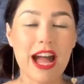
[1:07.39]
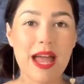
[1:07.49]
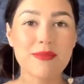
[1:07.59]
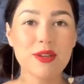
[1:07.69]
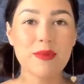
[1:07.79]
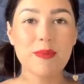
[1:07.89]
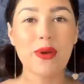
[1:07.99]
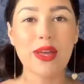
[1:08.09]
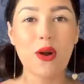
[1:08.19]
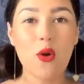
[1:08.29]
I'm going to be
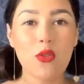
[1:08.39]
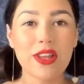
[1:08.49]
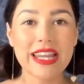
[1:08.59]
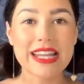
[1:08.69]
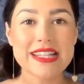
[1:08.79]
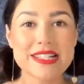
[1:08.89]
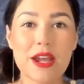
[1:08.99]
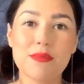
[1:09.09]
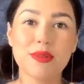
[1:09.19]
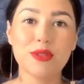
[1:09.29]
putting all the links
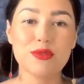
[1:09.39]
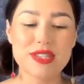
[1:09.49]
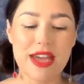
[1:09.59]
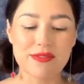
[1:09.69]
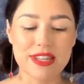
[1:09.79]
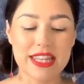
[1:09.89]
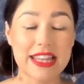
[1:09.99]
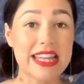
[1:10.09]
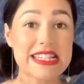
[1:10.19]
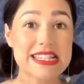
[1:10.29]
down below to everything
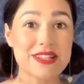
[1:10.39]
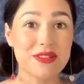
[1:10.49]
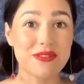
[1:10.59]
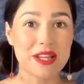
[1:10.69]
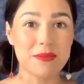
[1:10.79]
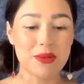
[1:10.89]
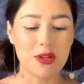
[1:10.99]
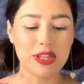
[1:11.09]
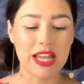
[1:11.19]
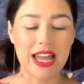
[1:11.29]
that is still available
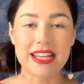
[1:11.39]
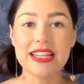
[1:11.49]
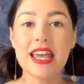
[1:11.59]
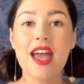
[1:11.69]
online.